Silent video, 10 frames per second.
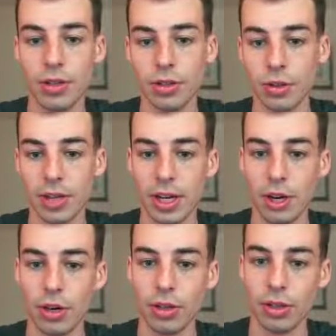So
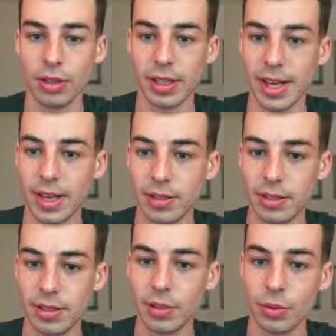char last
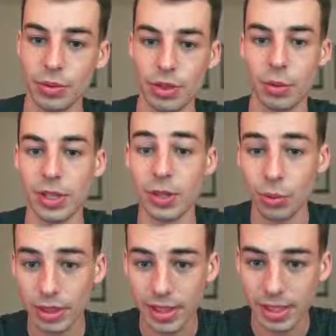equals, oh, we need to
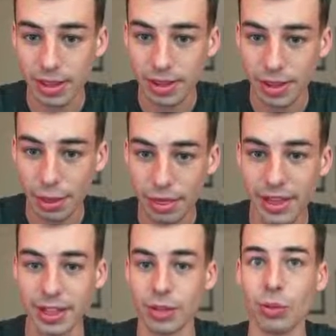read the
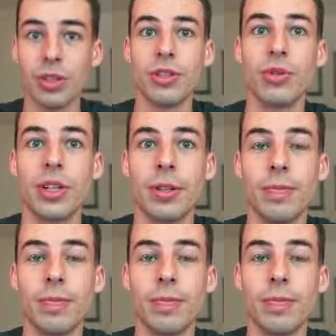thing, read the string.